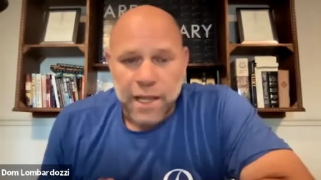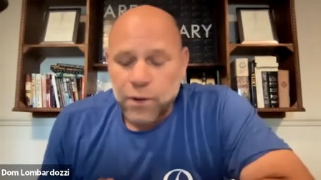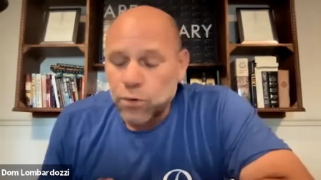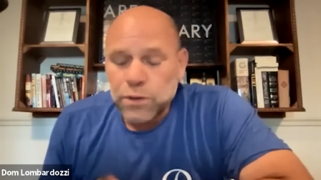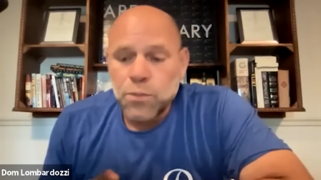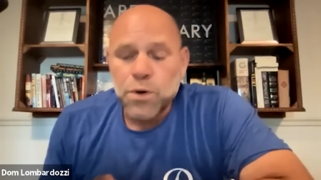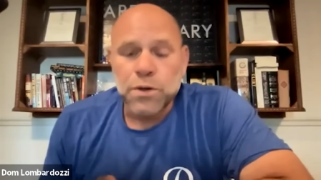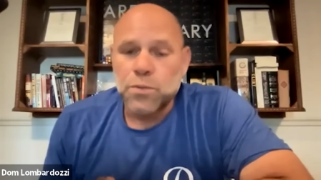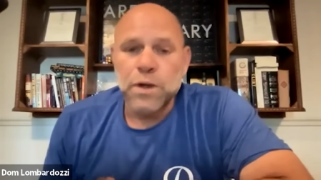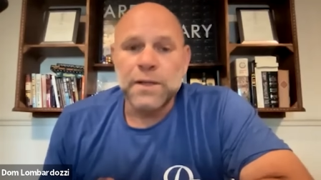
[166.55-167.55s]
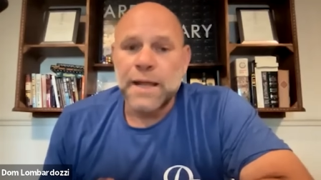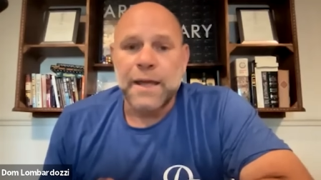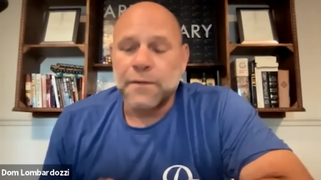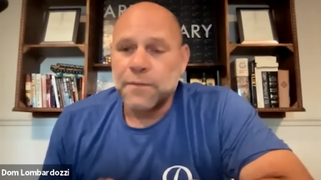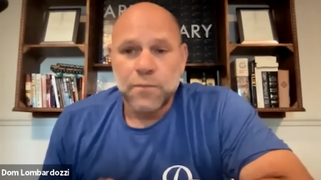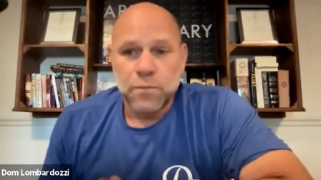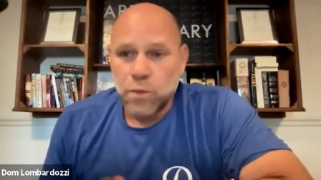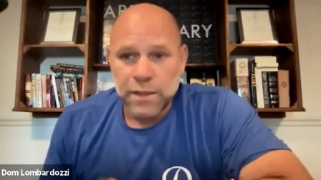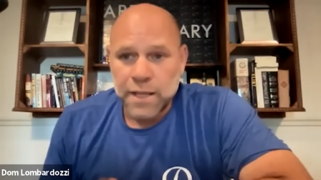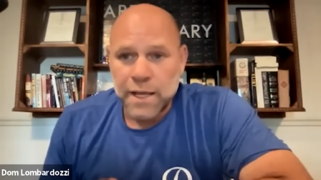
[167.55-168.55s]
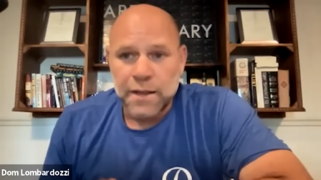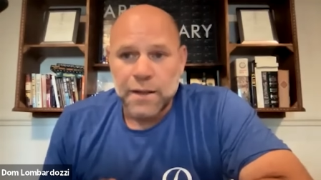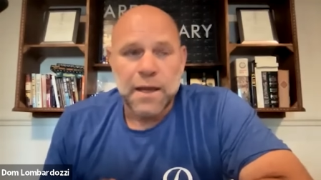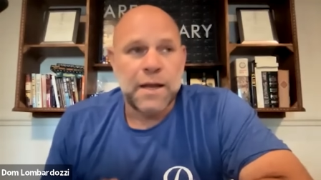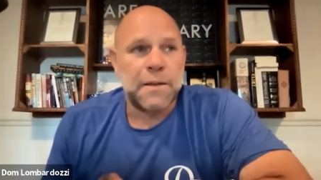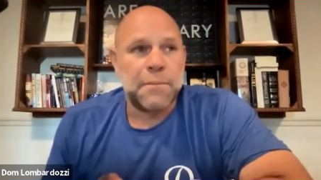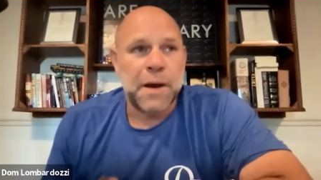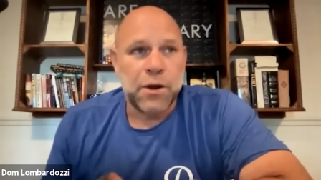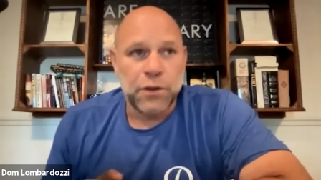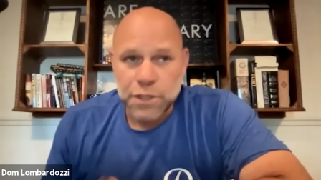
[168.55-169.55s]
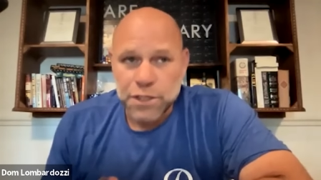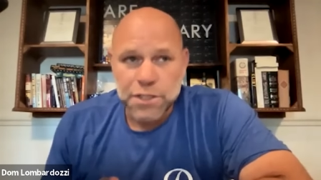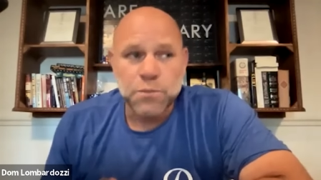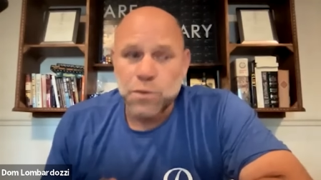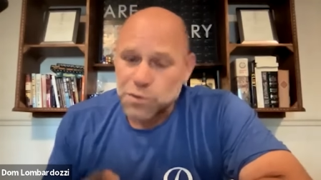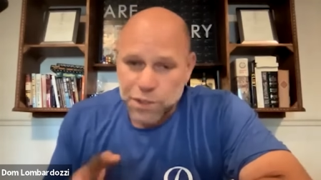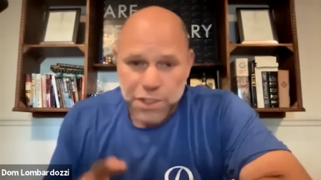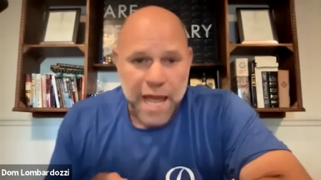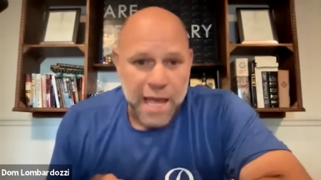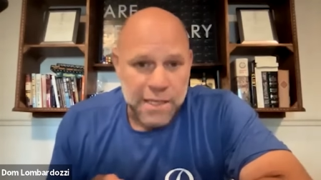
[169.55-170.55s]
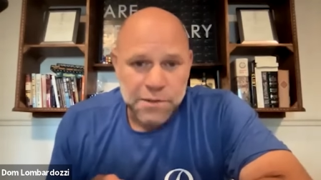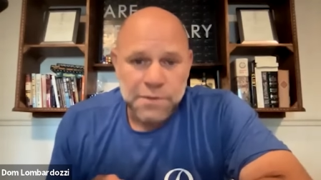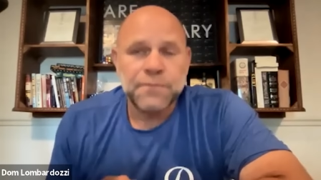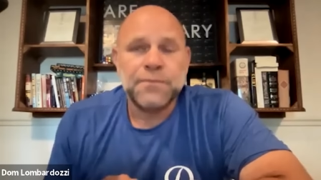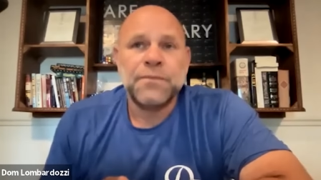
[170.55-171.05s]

I only worked one day, one day, and it, my audition was with Chazz,